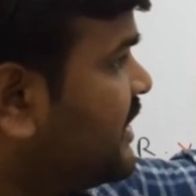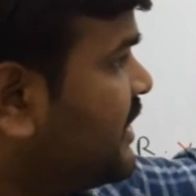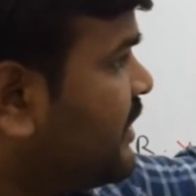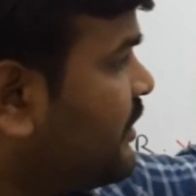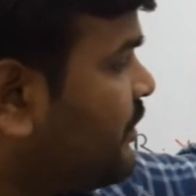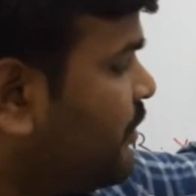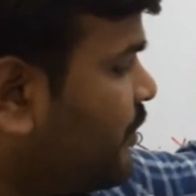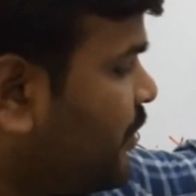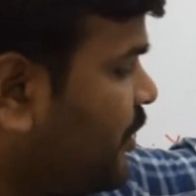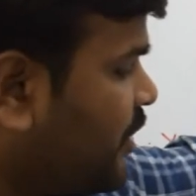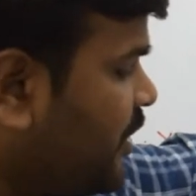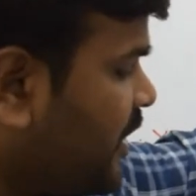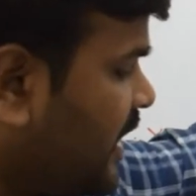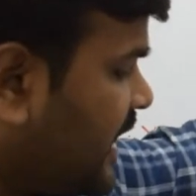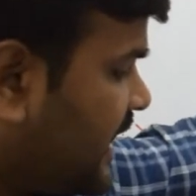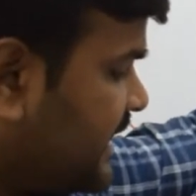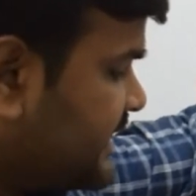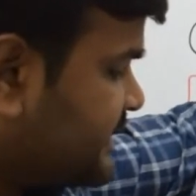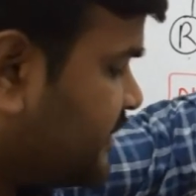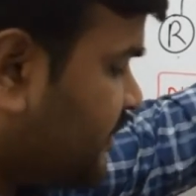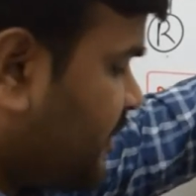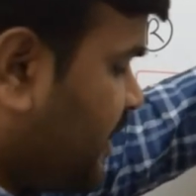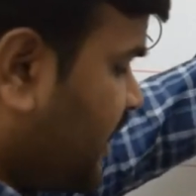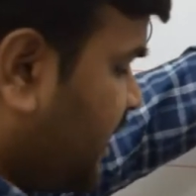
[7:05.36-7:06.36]
O
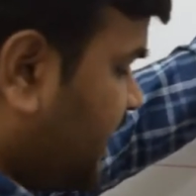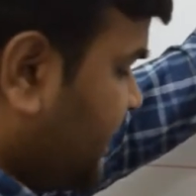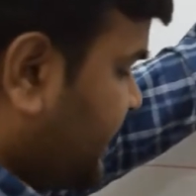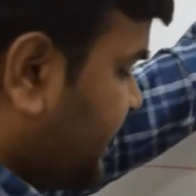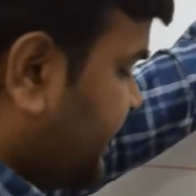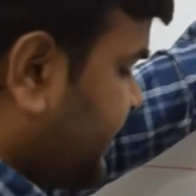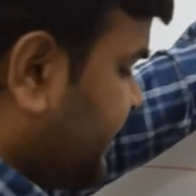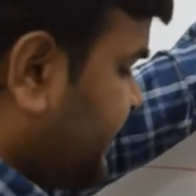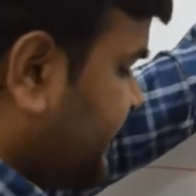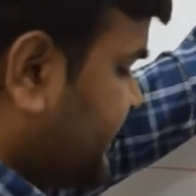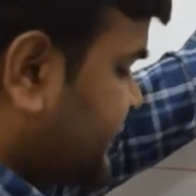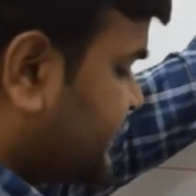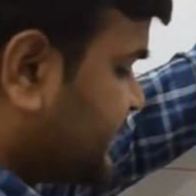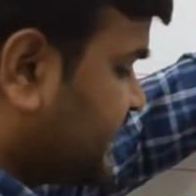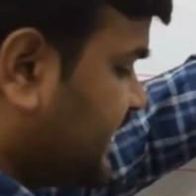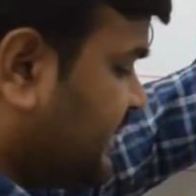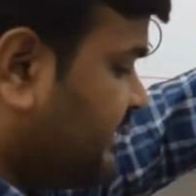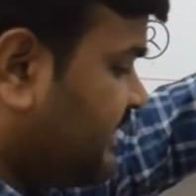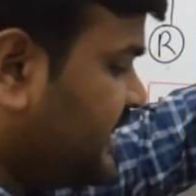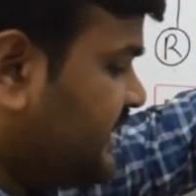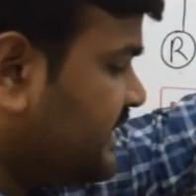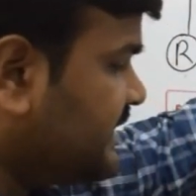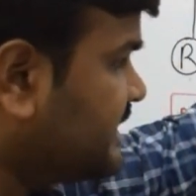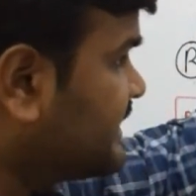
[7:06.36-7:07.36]
also already
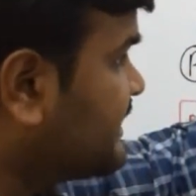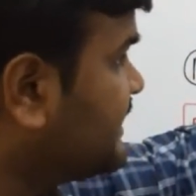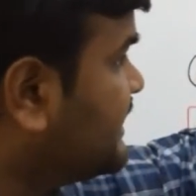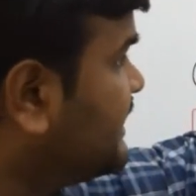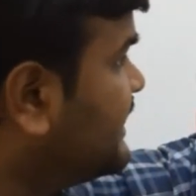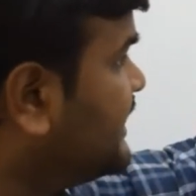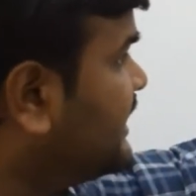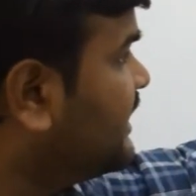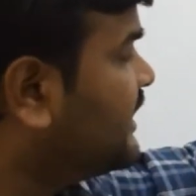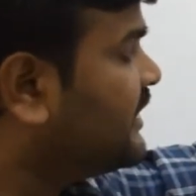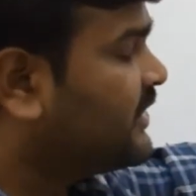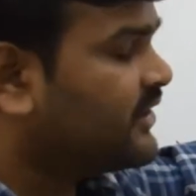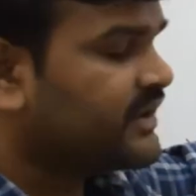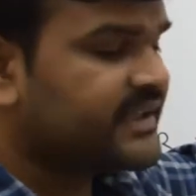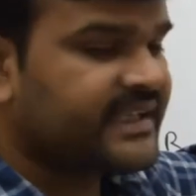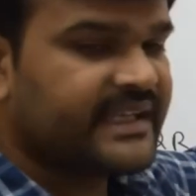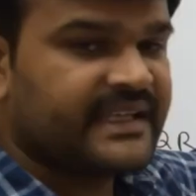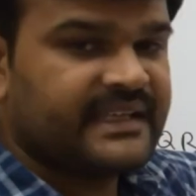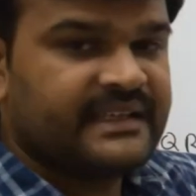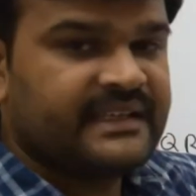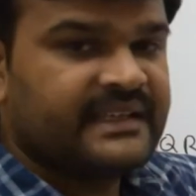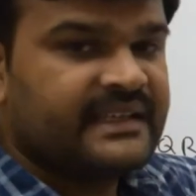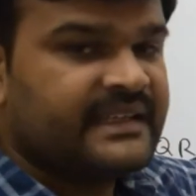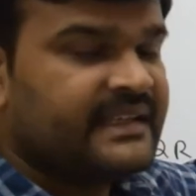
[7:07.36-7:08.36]
discovered.
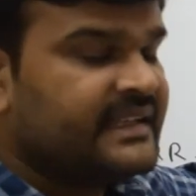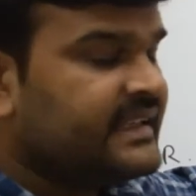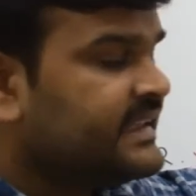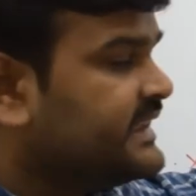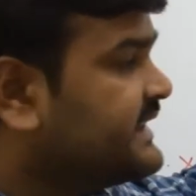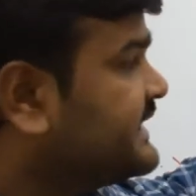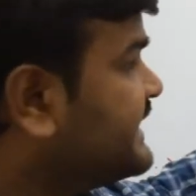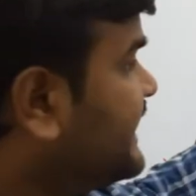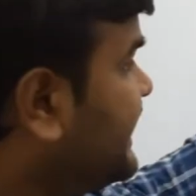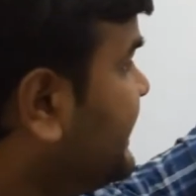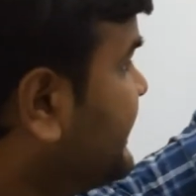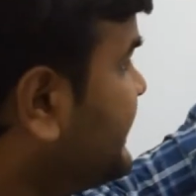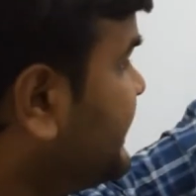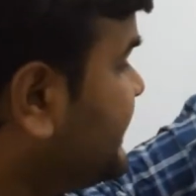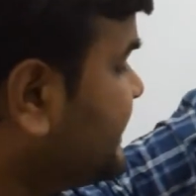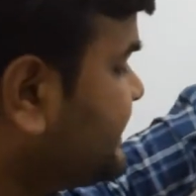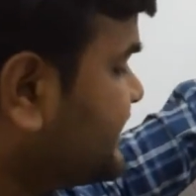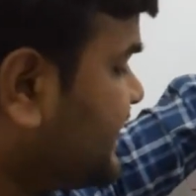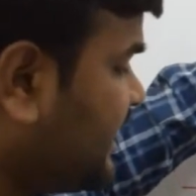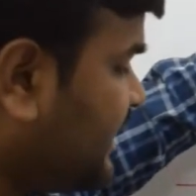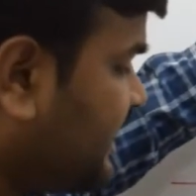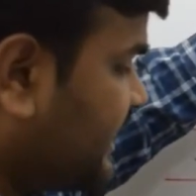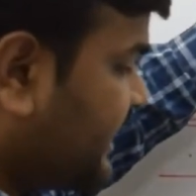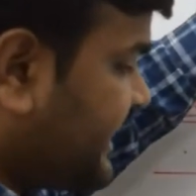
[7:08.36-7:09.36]
Okay, N is
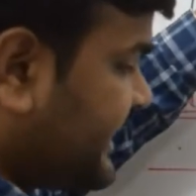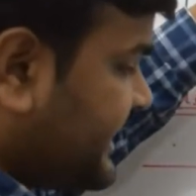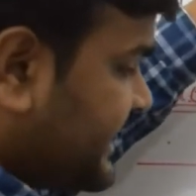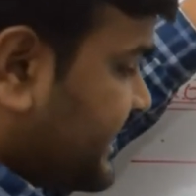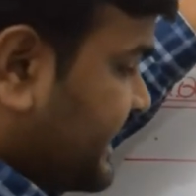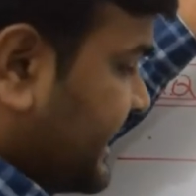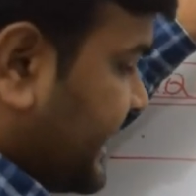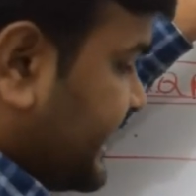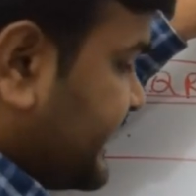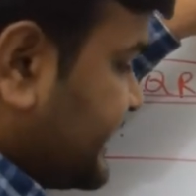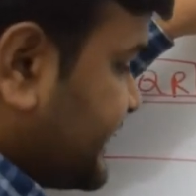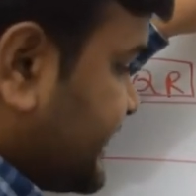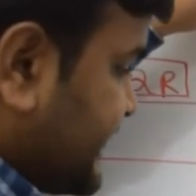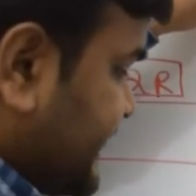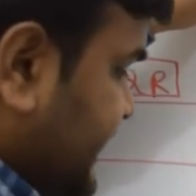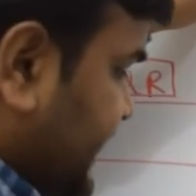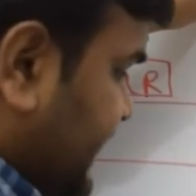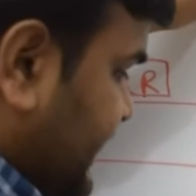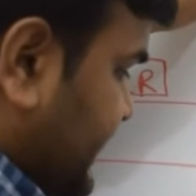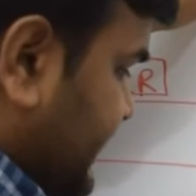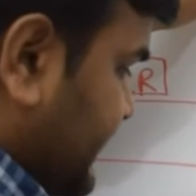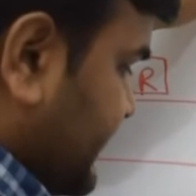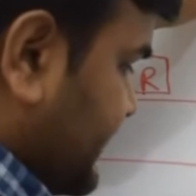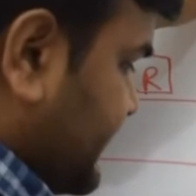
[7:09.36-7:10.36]
already
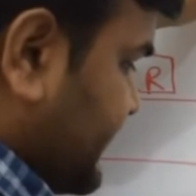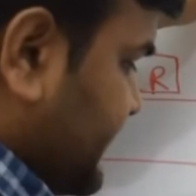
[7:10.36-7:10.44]
considered.